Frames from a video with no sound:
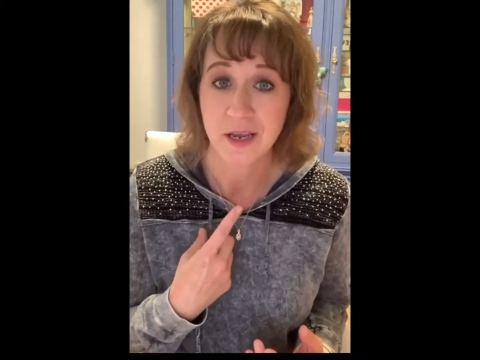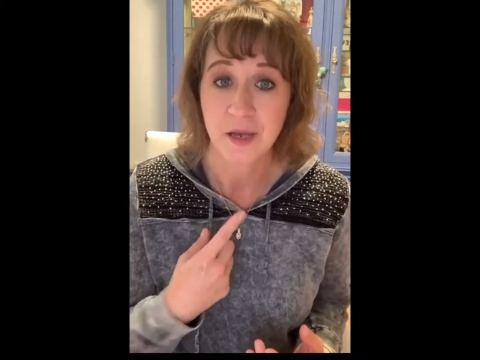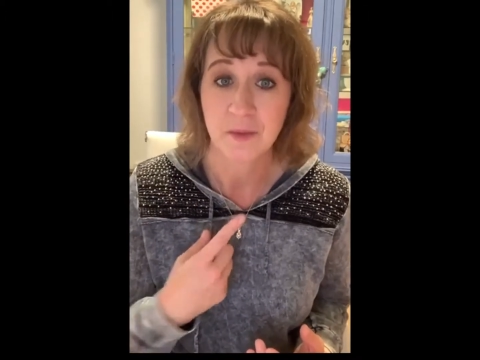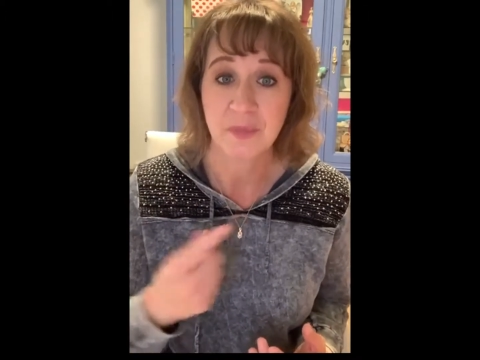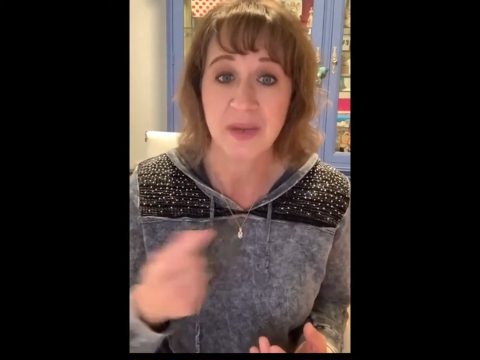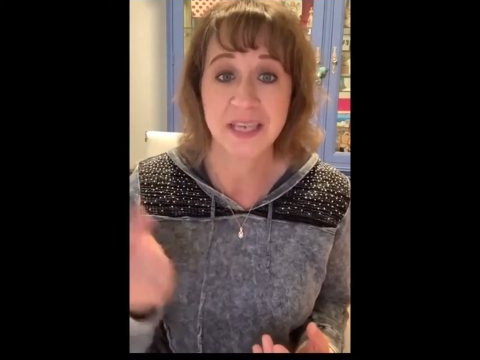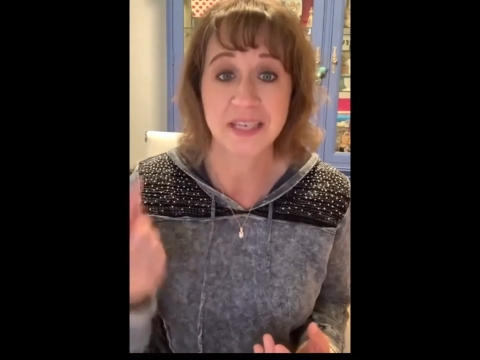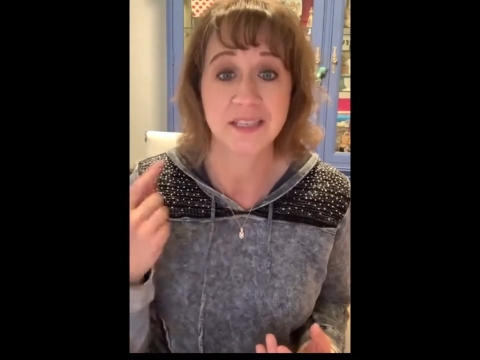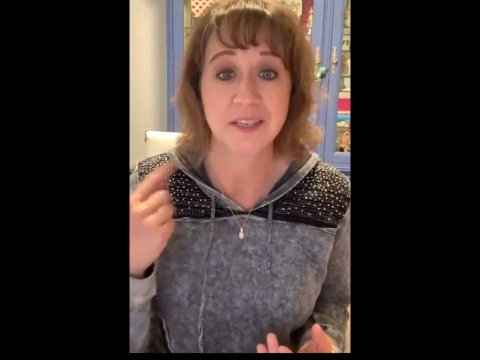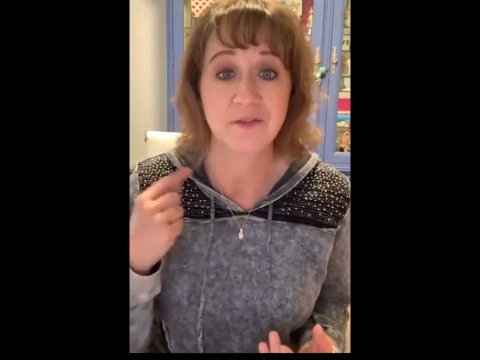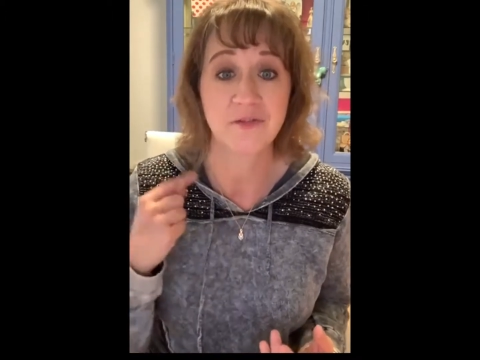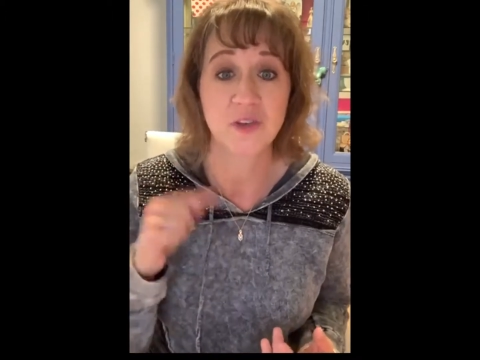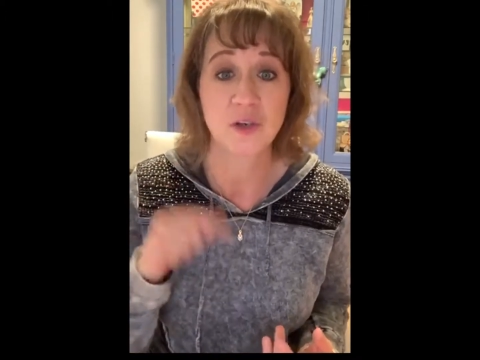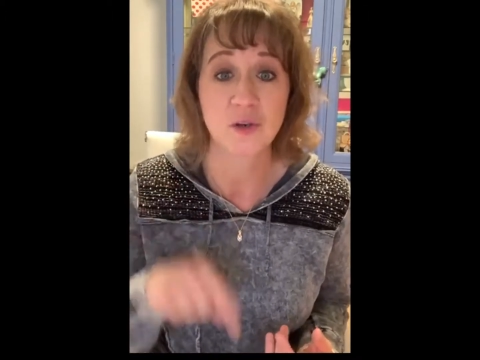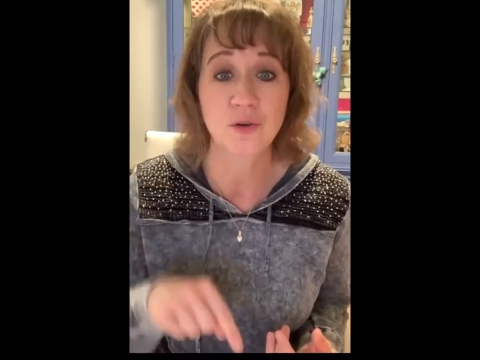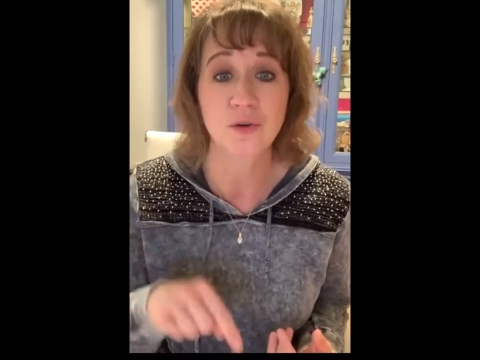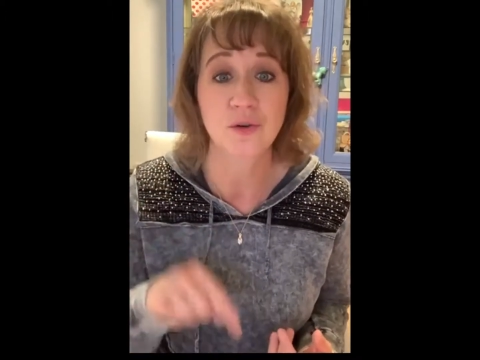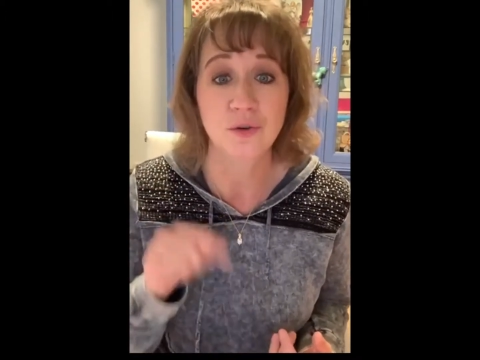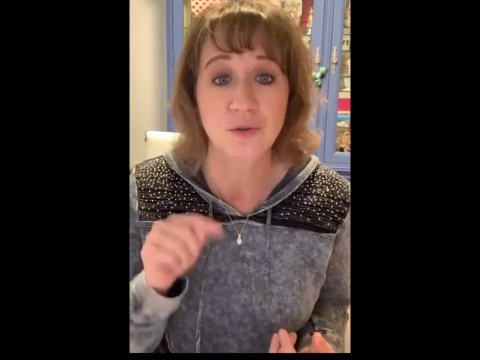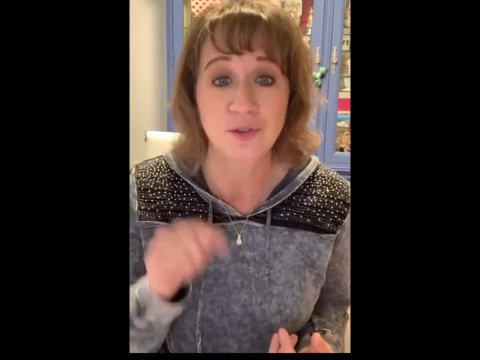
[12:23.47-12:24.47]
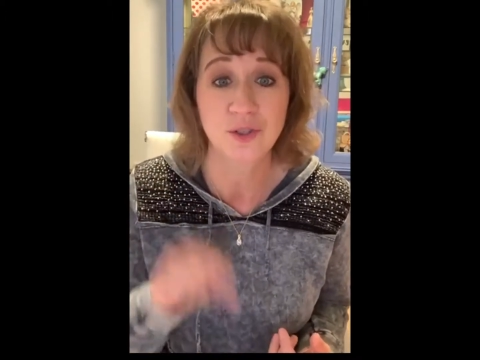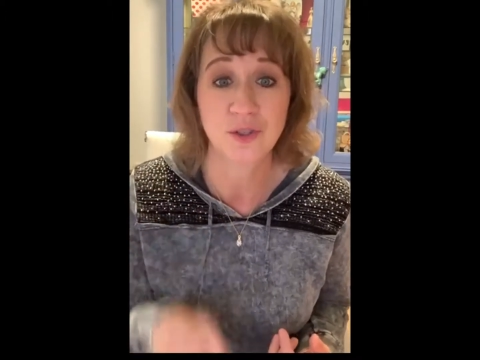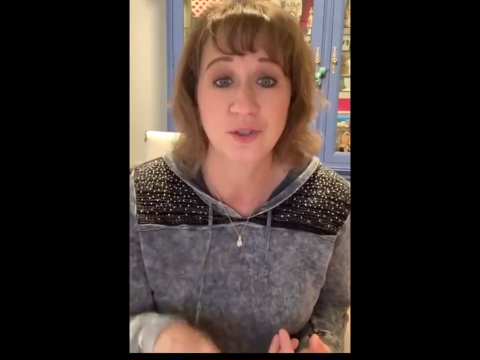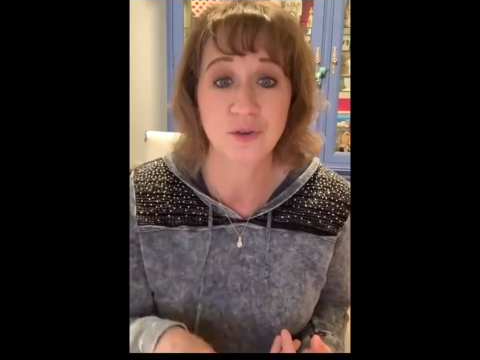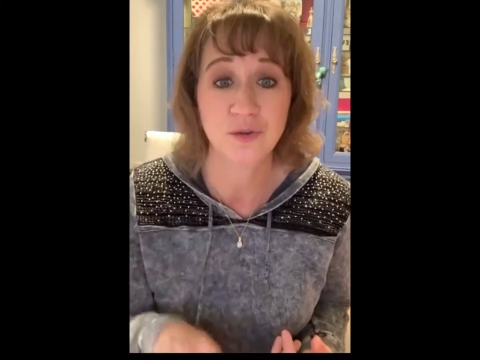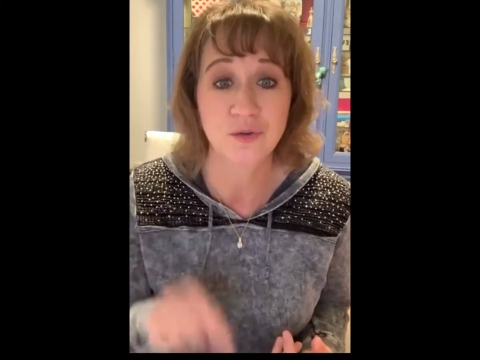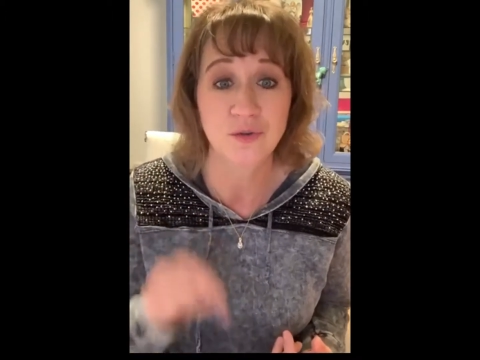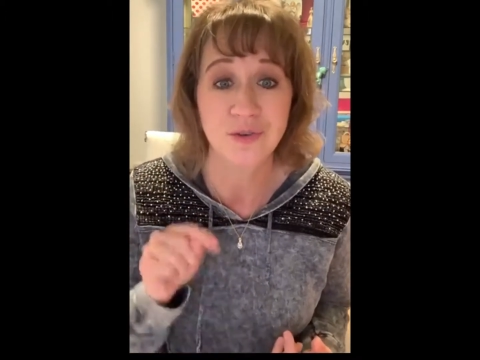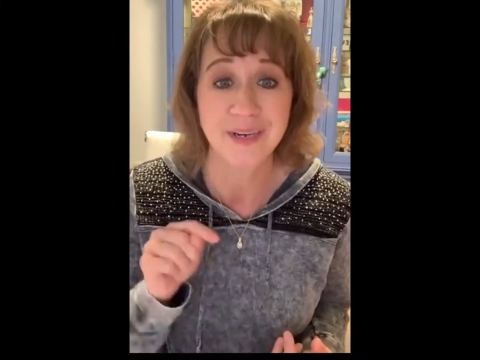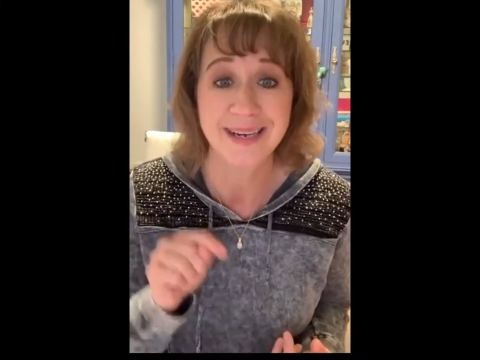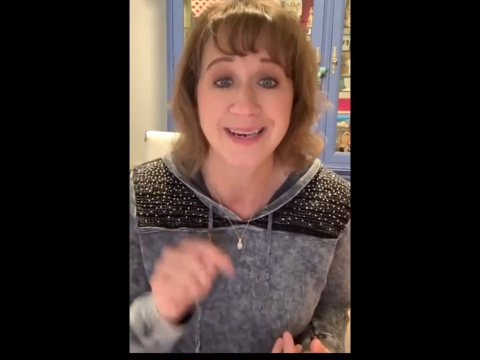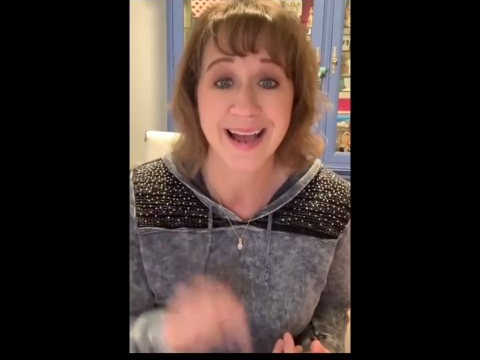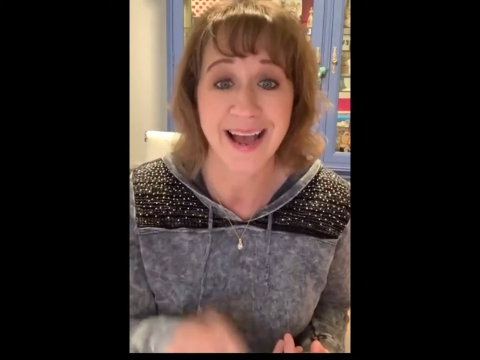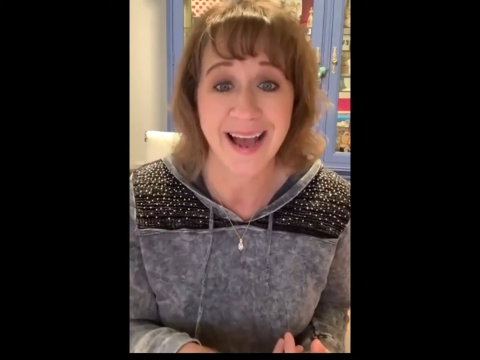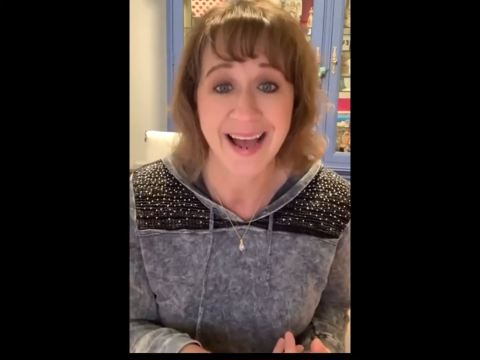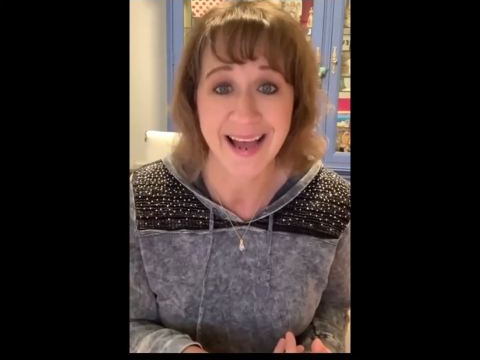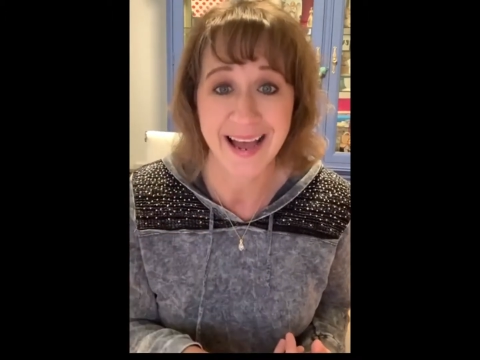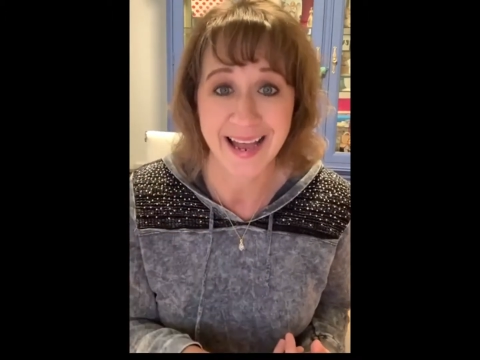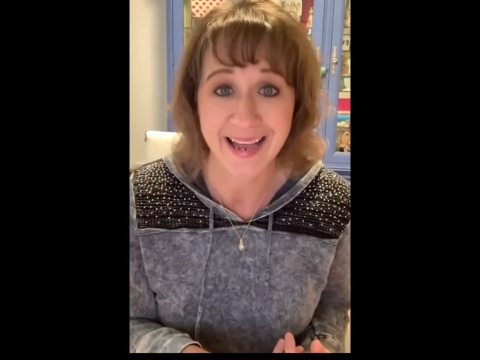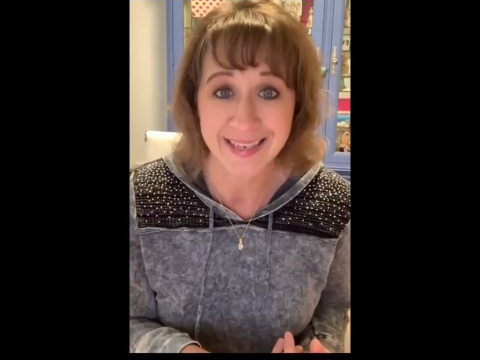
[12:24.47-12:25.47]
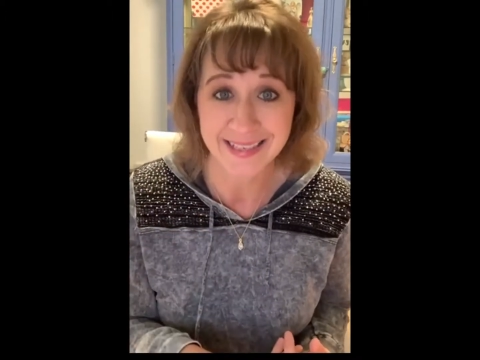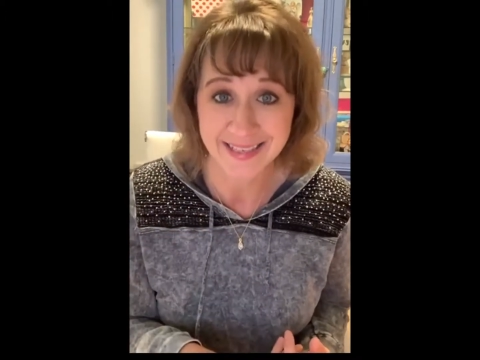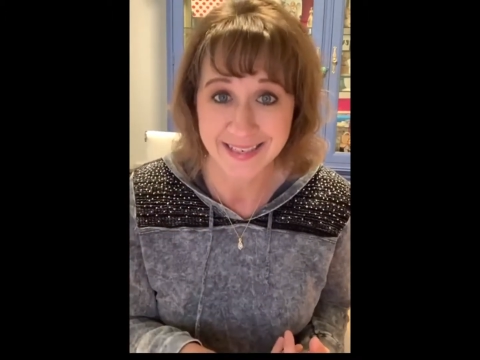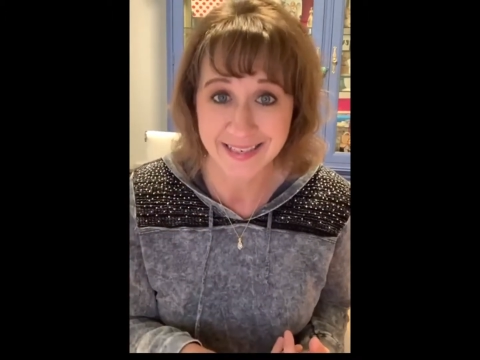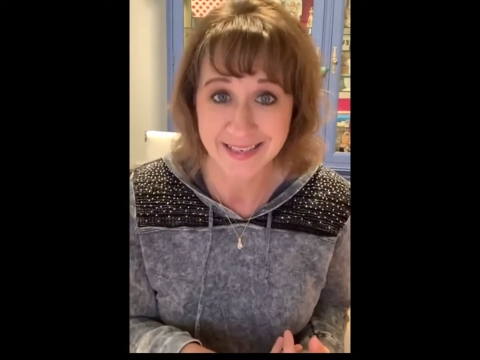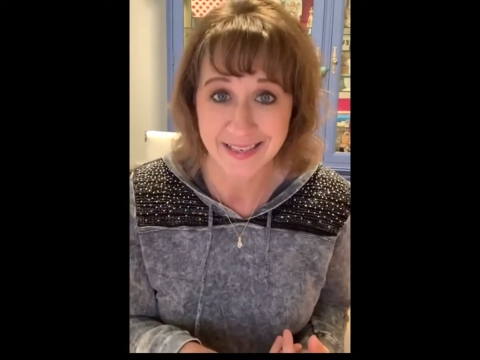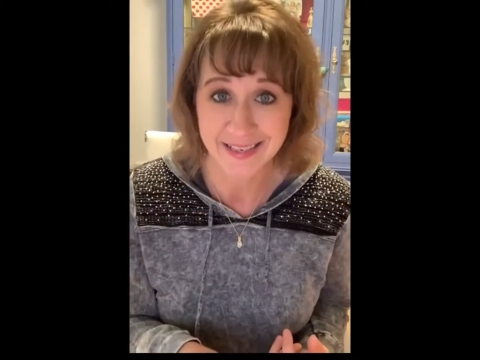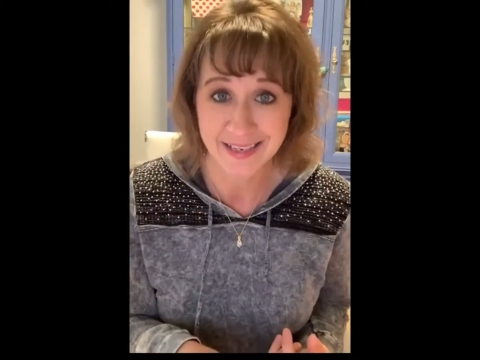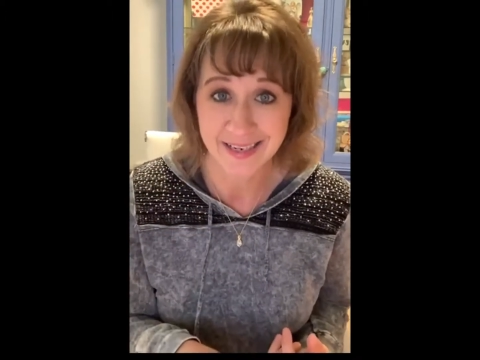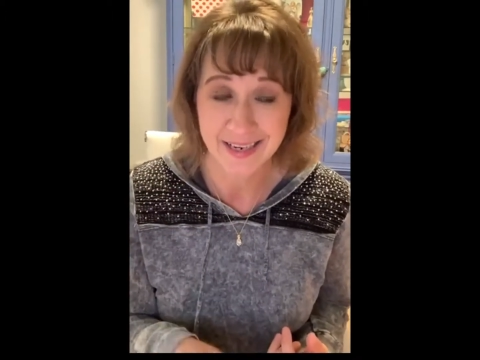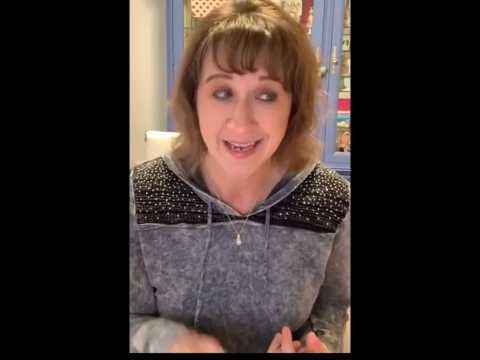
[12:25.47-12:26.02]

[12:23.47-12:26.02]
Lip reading: because if you do not